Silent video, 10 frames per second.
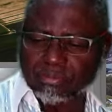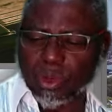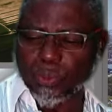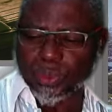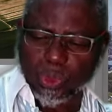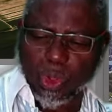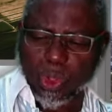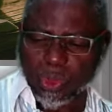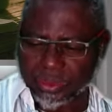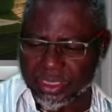But with
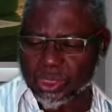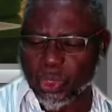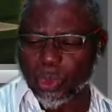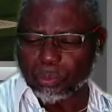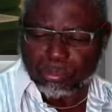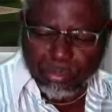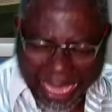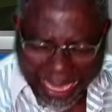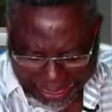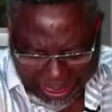all this, God
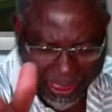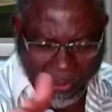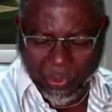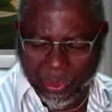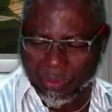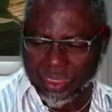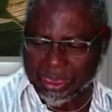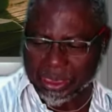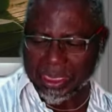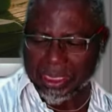makes a way of
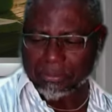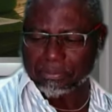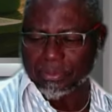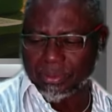escape.